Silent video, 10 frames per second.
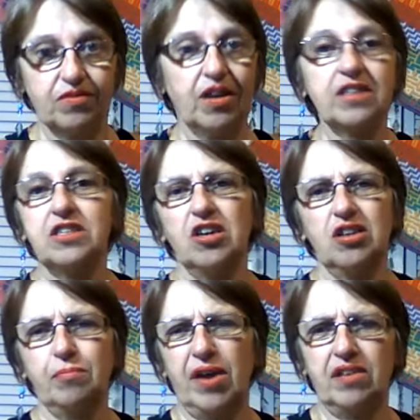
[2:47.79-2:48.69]
That's the only
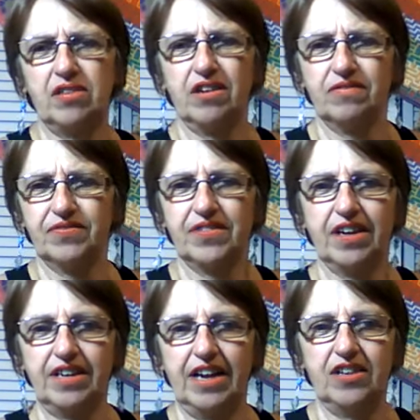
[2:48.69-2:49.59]
bad thing.
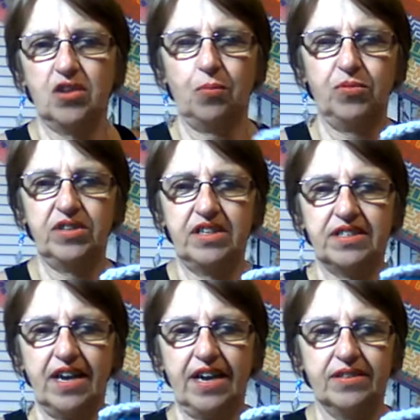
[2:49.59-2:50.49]
Like, you end up with these
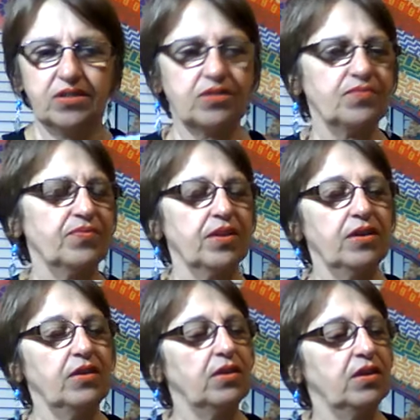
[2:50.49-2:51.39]
ends.
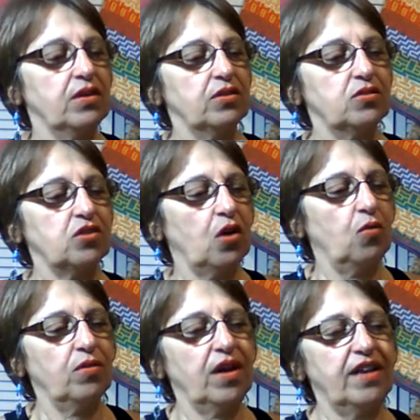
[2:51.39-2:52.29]

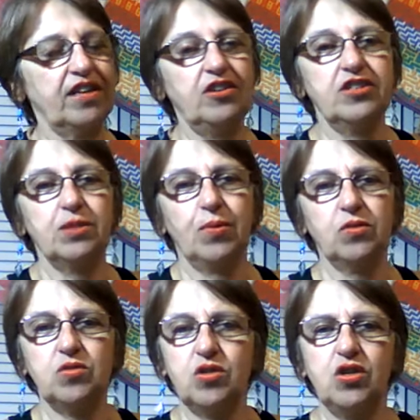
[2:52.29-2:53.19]
So, and then you're
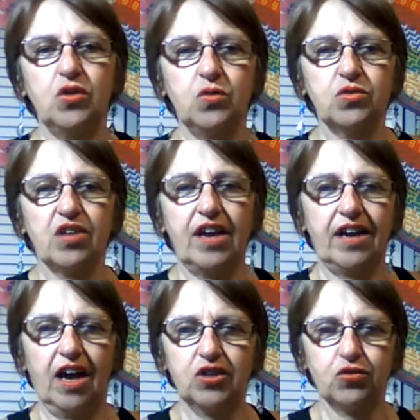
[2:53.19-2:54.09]
supposed to use like
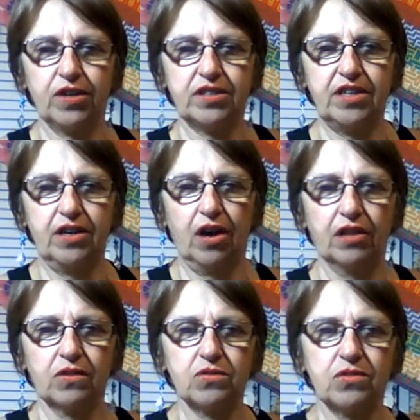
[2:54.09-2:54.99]
contrasting
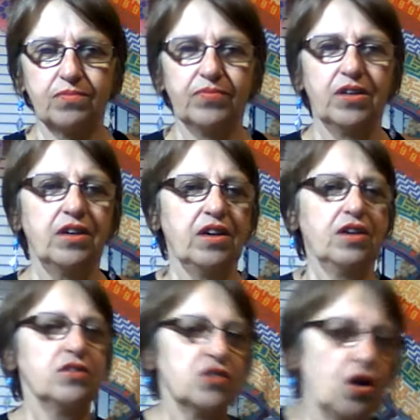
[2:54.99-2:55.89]
colors.
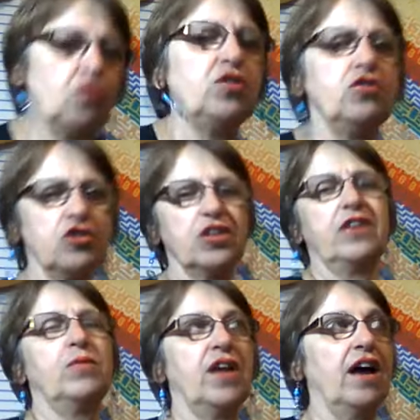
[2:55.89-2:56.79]
So usually you
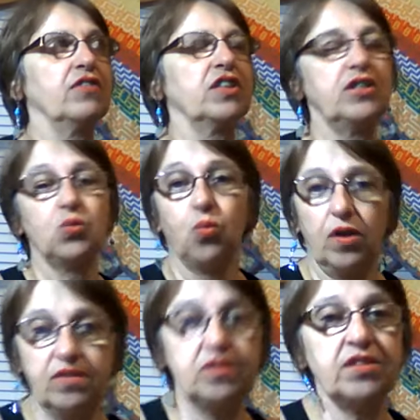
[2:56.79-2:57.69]
would have at least
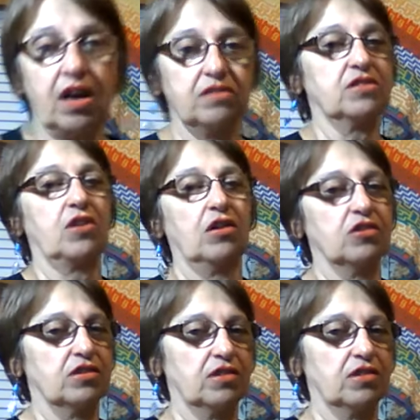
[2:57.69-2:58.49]
one solid color.